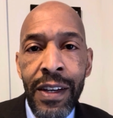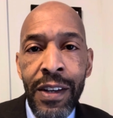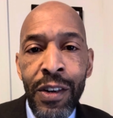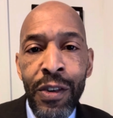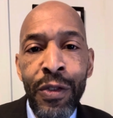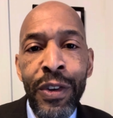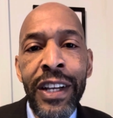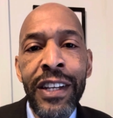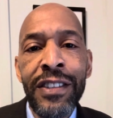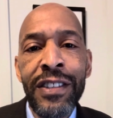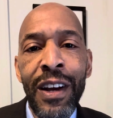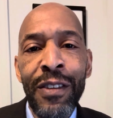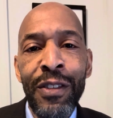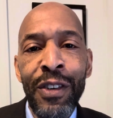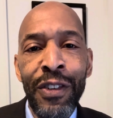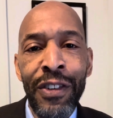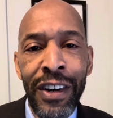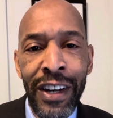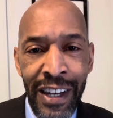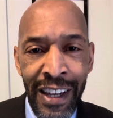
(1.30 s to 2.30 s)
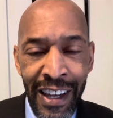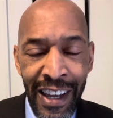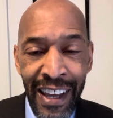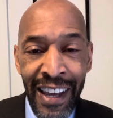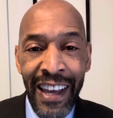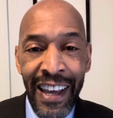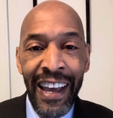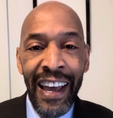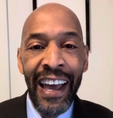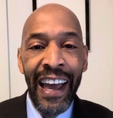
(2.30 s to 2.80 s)
Greetings, everyone,
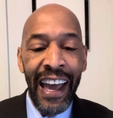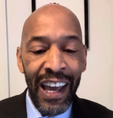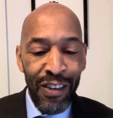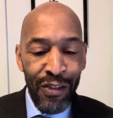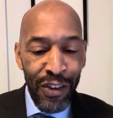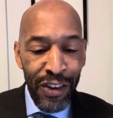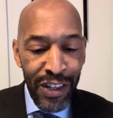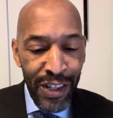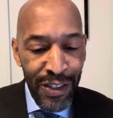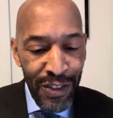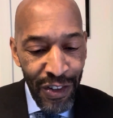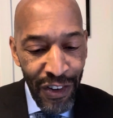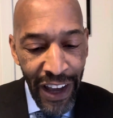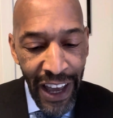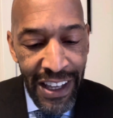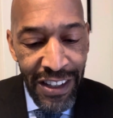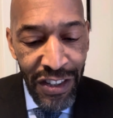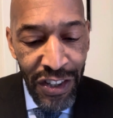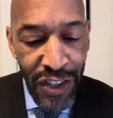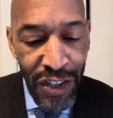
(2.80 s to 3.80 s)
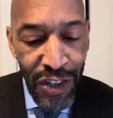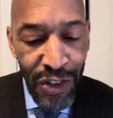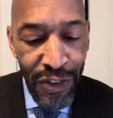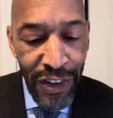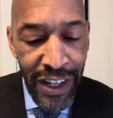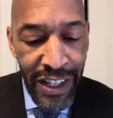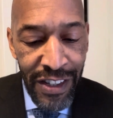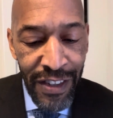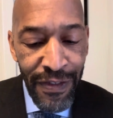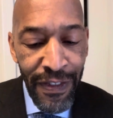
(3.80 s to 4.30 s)
and welcome to
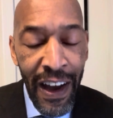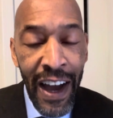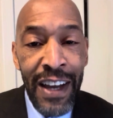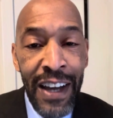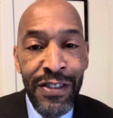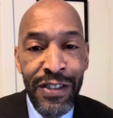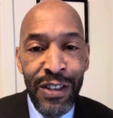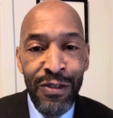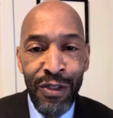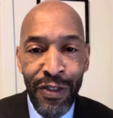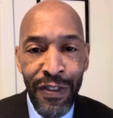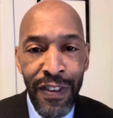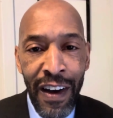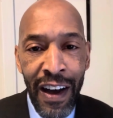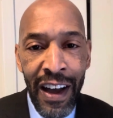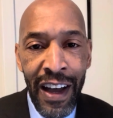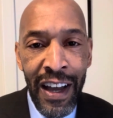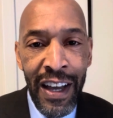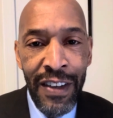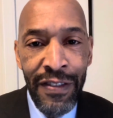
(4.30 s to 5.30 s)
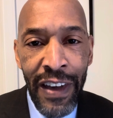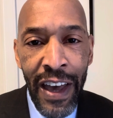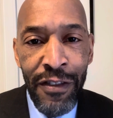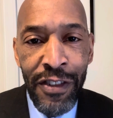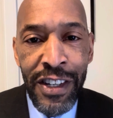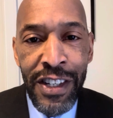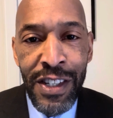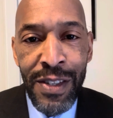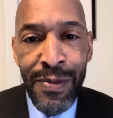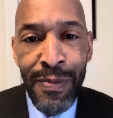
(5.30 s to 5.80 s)
HQS-505,
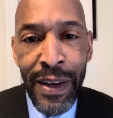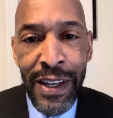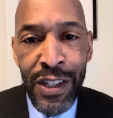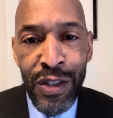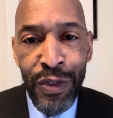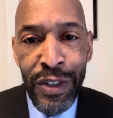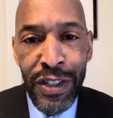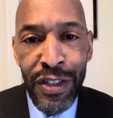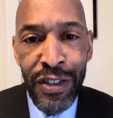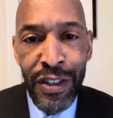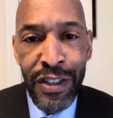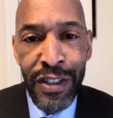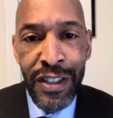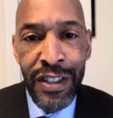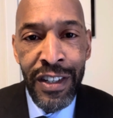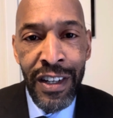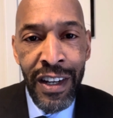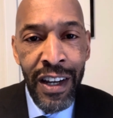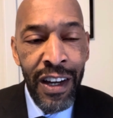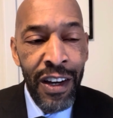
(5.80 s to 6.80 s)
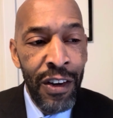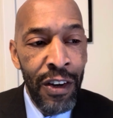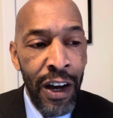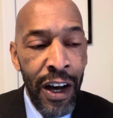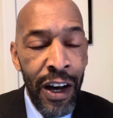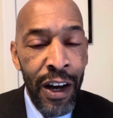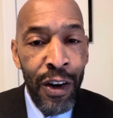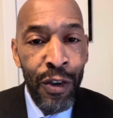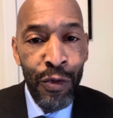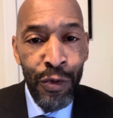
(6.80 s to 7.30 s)
Evidence-Based Research
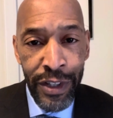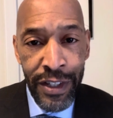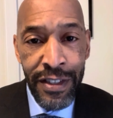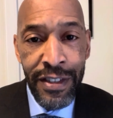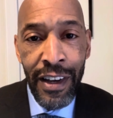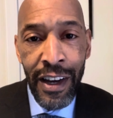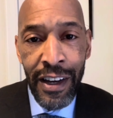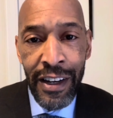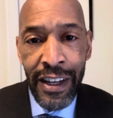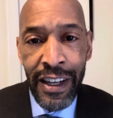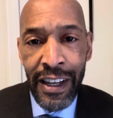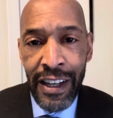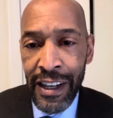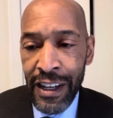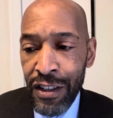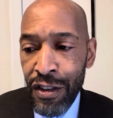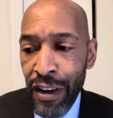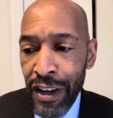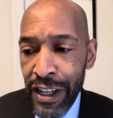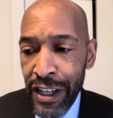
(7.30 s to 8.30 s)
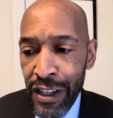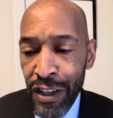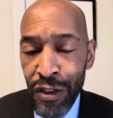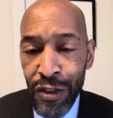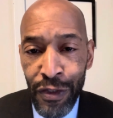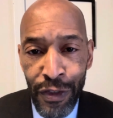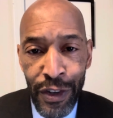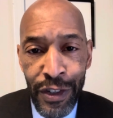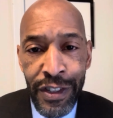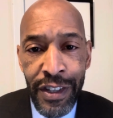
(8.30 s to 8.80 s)
with Saudi Electronic
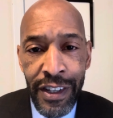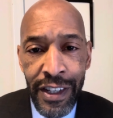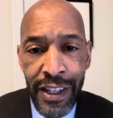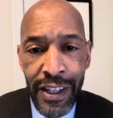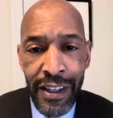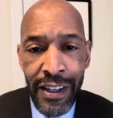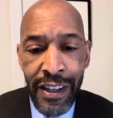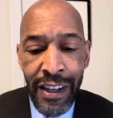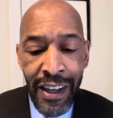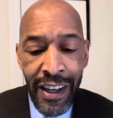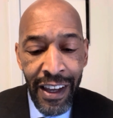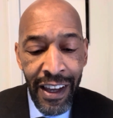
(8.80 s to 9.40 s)
University.